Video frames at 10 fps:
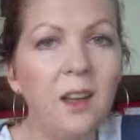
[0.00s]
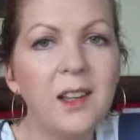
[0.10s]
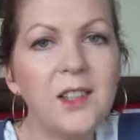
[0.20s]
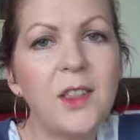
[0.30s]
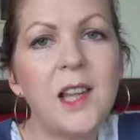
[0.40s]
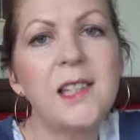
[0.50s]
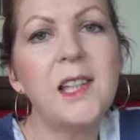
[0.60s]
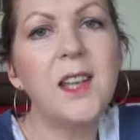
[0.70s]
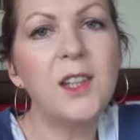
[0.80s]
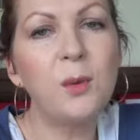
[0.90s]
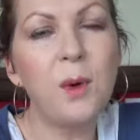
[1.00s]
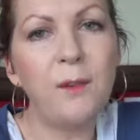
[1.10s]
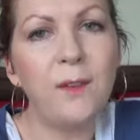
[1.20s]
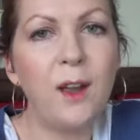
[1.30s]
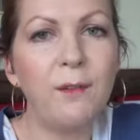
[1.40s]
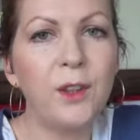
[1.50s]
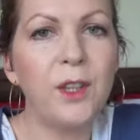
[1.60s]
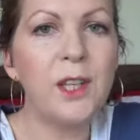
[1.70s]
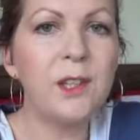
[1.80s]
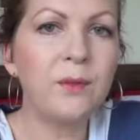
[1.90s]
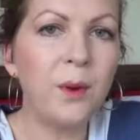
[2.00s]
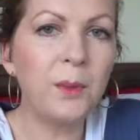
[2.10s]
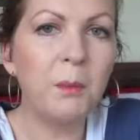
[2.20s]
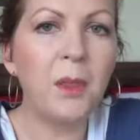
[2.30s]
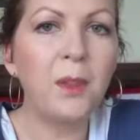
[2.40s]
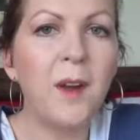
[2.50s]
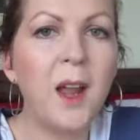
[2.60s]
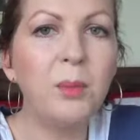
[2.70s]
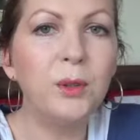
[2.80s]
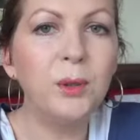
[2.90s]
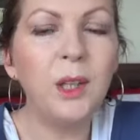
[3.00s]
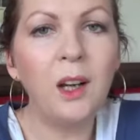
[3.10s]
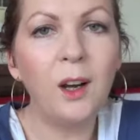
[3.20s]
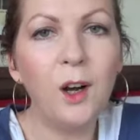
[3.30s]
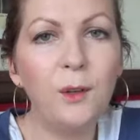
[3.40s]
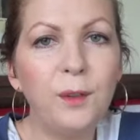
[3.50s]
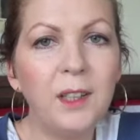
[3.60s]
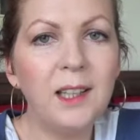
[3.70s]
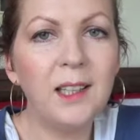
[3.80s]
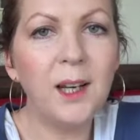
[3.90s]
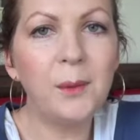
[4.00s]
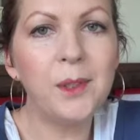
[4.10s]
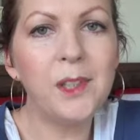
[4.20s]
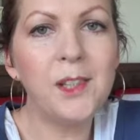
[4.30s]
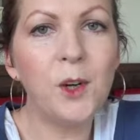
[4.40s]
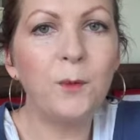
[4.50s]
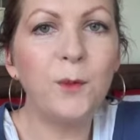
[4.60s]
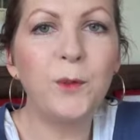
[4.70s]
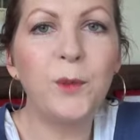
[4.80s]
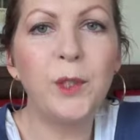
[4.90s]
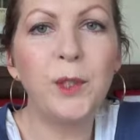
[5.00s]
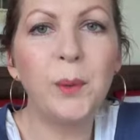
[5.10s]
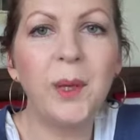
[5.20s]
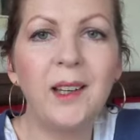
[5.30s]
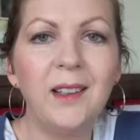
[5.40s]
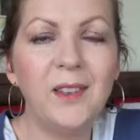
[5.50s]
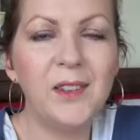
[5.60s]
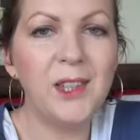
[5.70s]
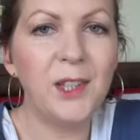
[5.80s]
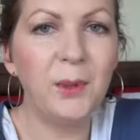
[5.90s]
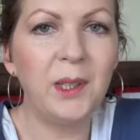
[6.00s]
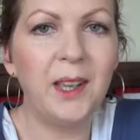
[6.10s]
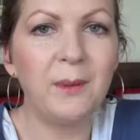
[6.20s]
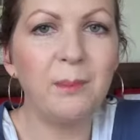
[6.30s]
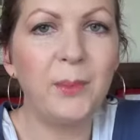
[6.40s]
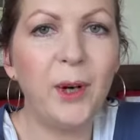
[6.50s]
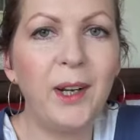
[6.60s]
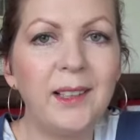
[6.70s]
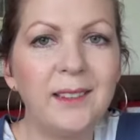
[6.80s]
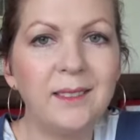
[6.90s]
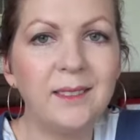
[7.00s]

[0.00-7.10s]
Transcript: So that's it. That's all my favourite things the month of April. Hopefully that was helpful for you, and I'll see you again. Bye.